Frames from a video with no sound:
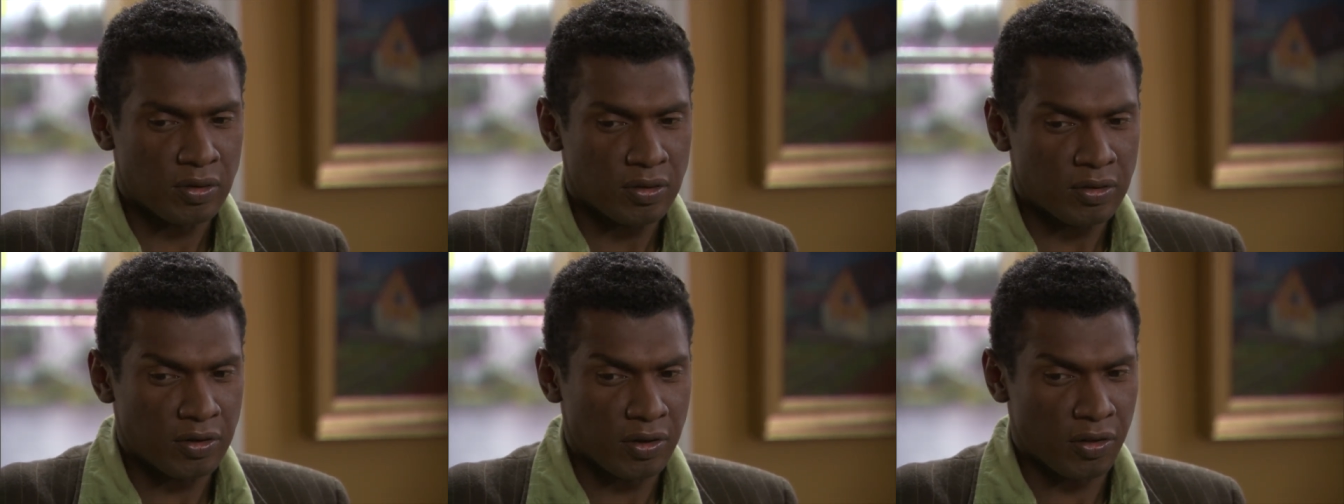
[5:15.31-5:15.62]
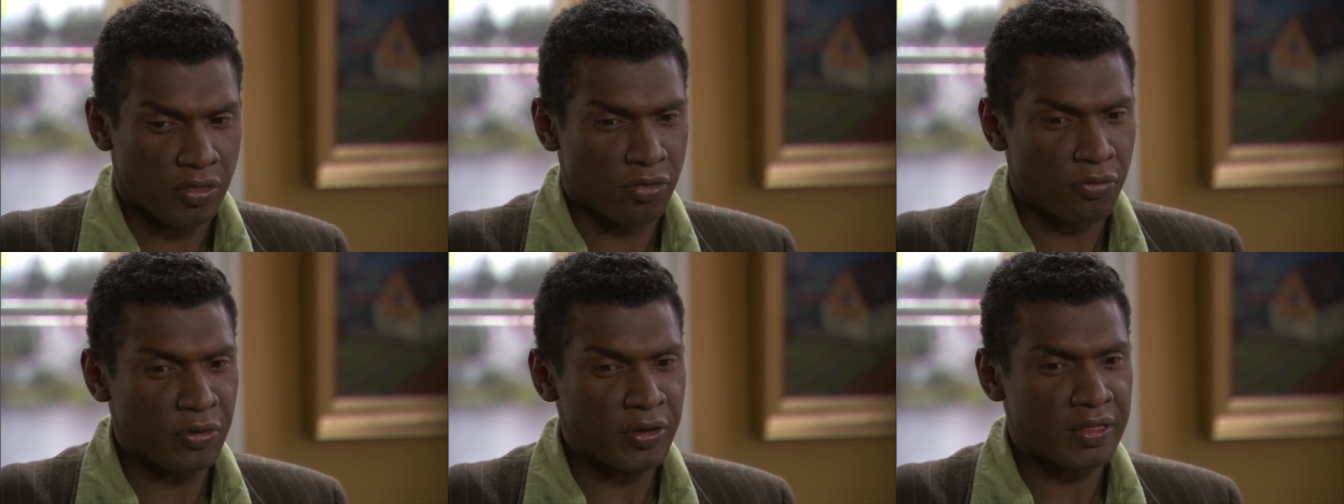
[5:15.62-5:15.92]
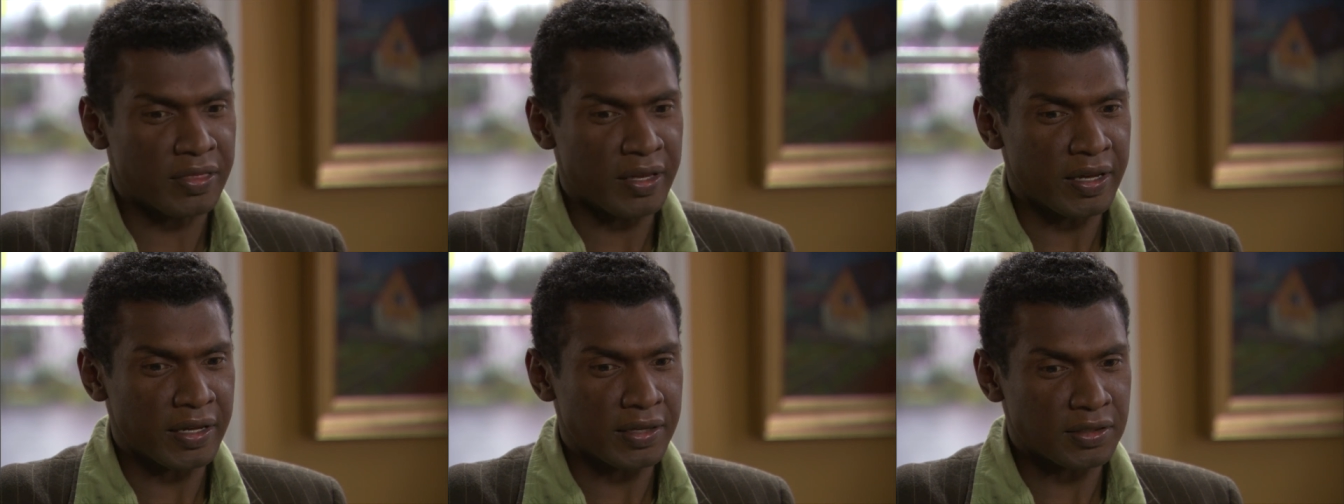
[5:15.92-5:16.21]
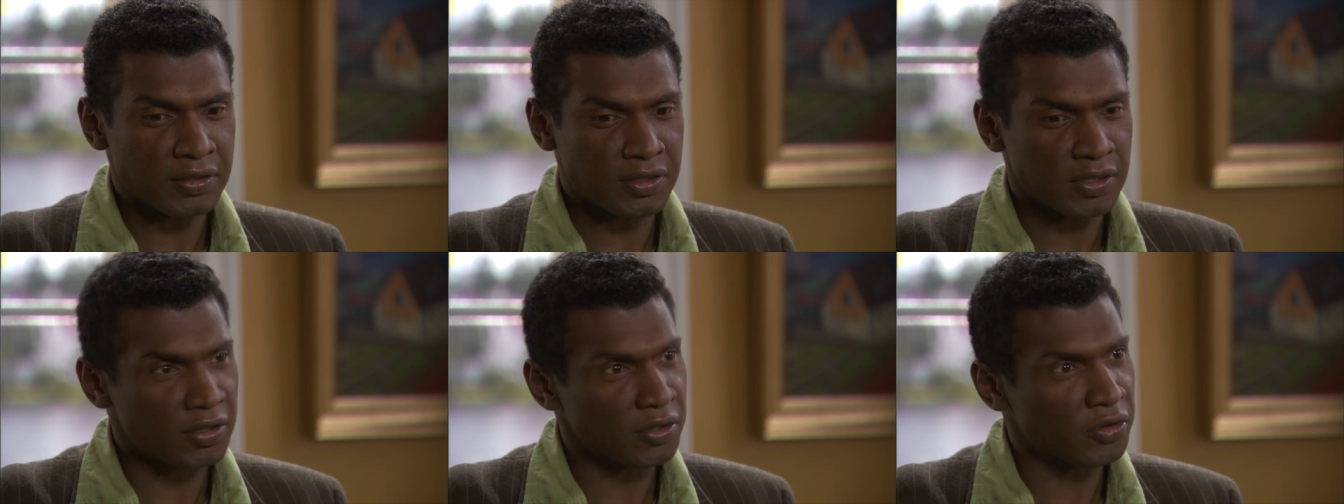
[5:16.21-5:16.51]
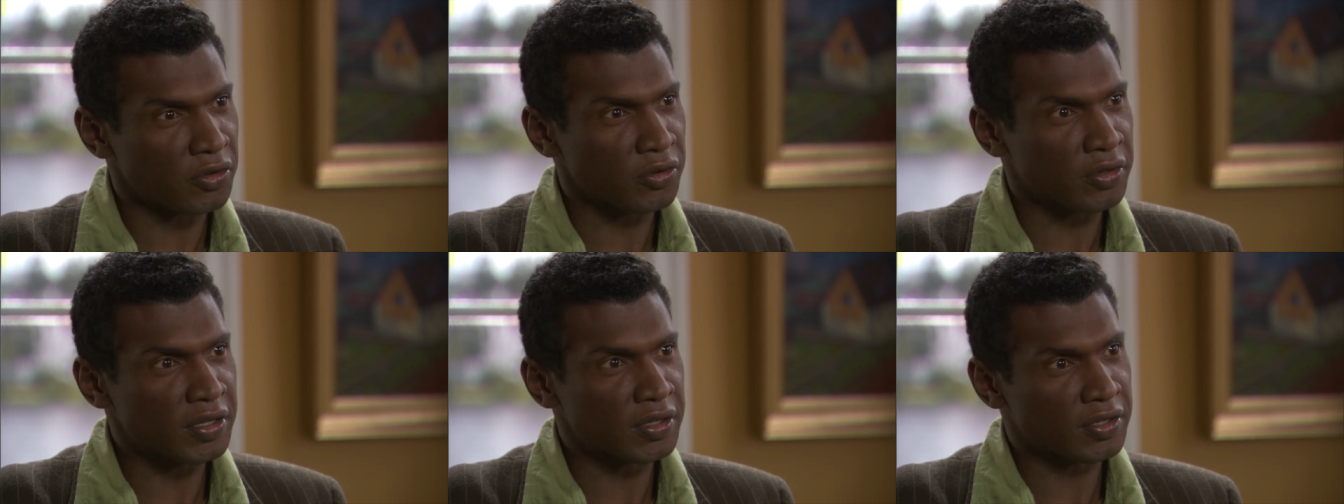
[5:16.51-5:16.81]
there are three things
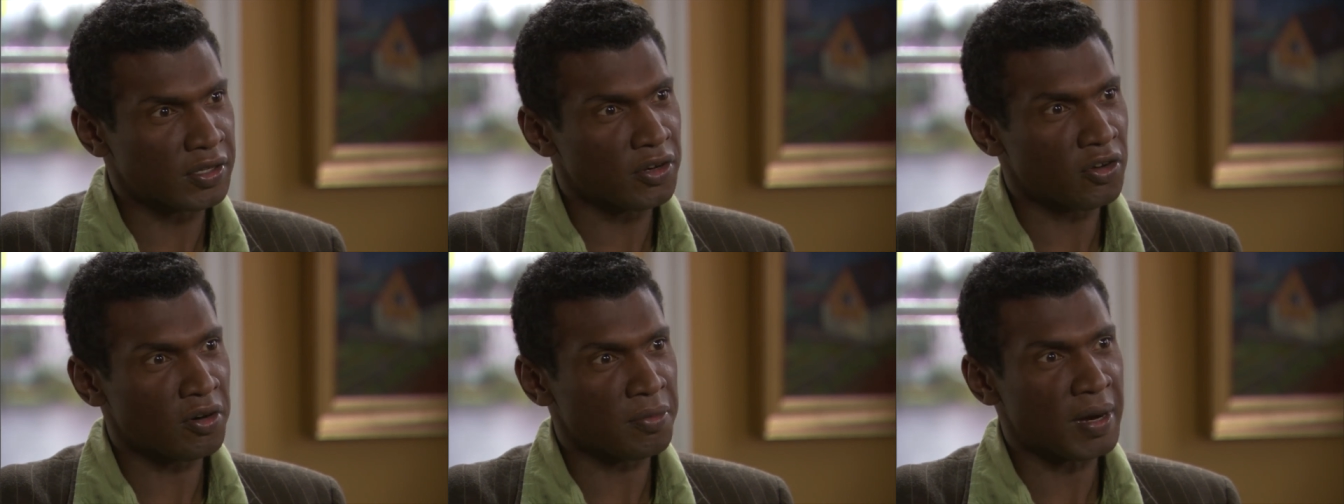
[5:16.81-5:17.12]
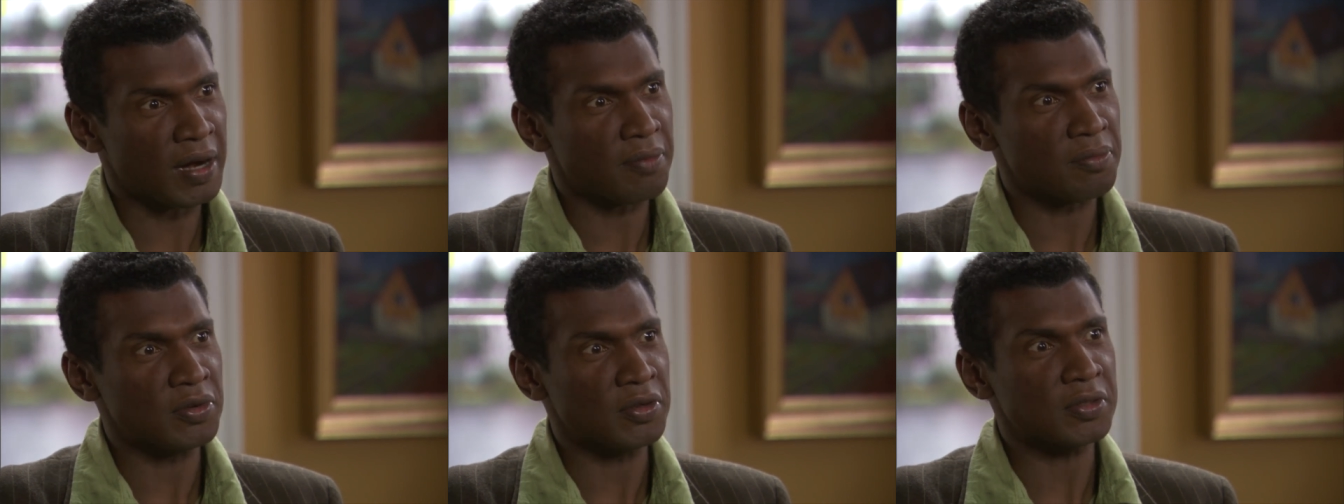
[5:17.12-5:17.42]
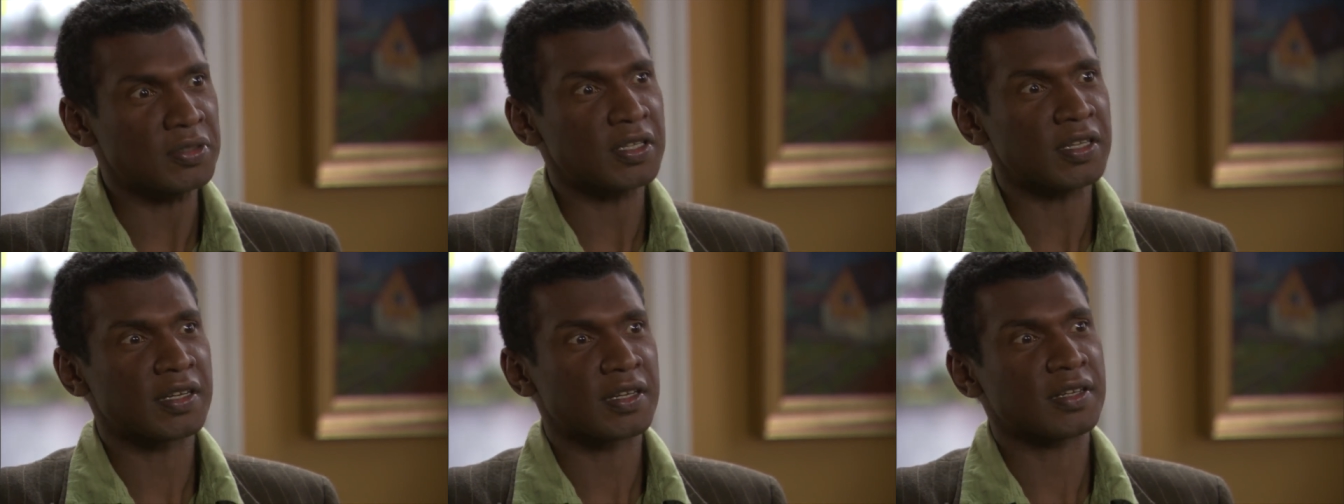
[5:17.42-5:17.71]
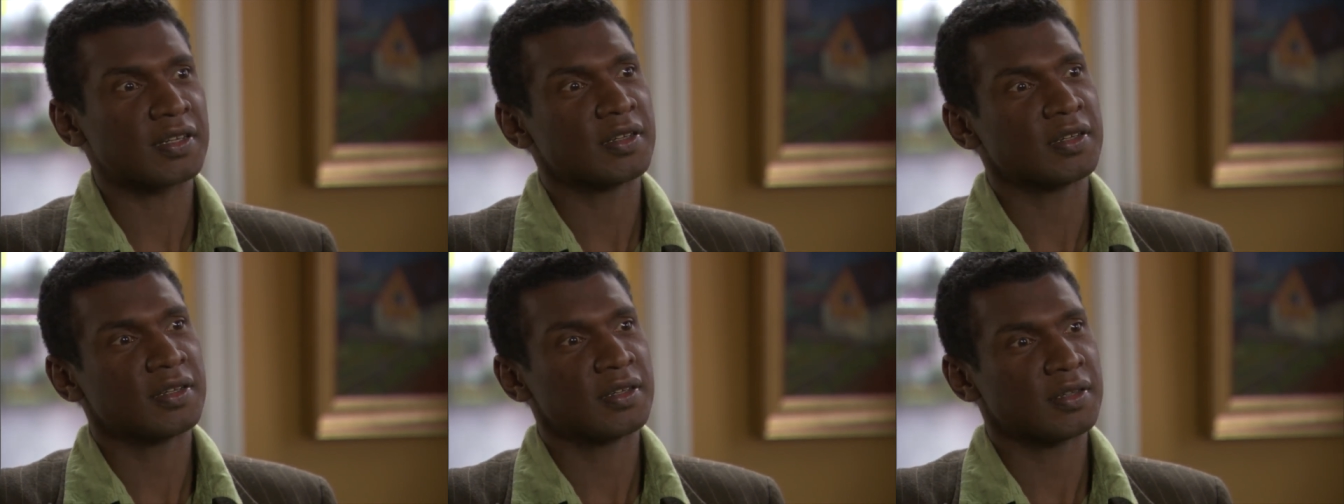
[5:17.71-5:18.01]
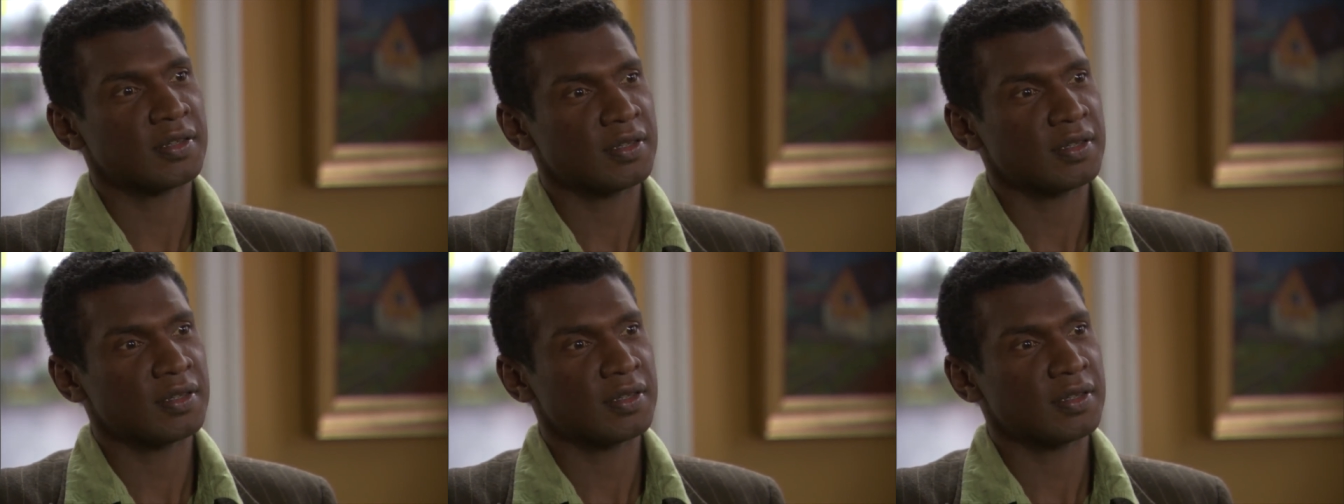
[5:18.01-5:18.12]
you need to know about music.